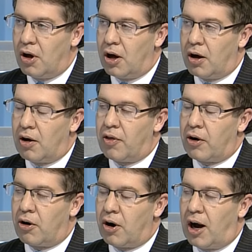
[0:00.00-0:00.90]

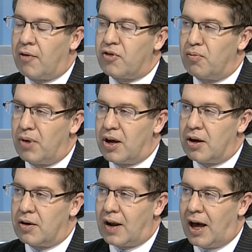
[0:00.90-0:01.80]
that are often
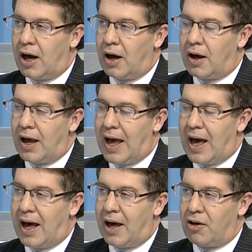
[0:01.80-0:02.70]
made
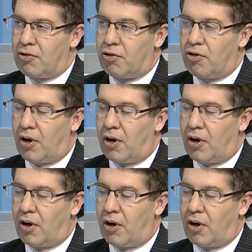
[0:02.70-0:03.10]
as